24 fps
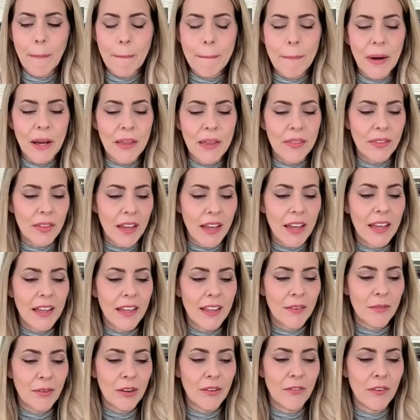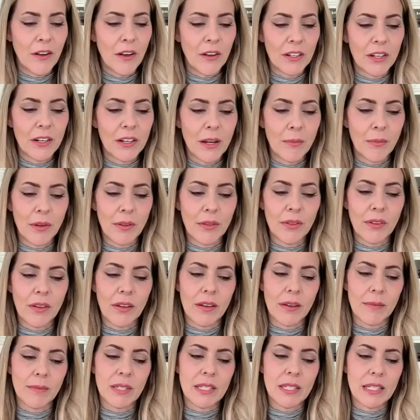But then we followed it up with
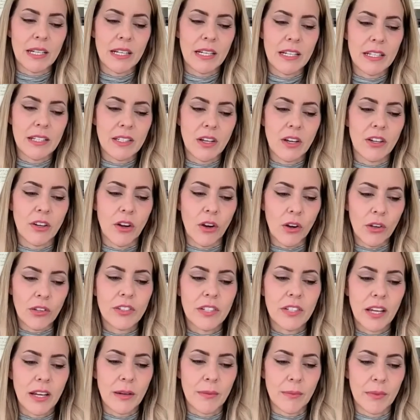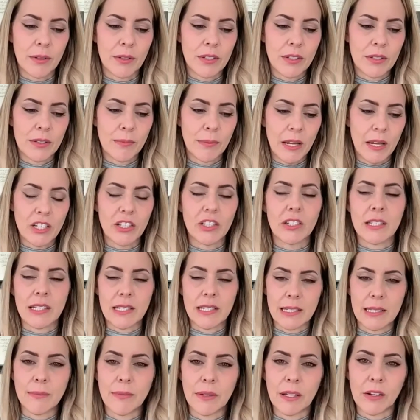studies on Alzheimer's patients
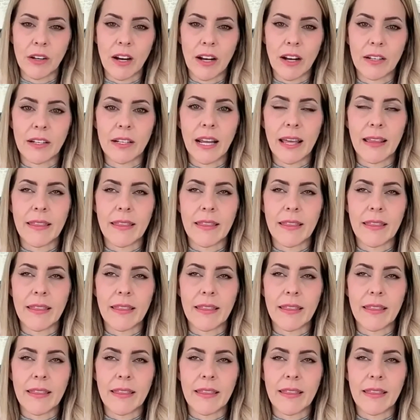sleeping grounded,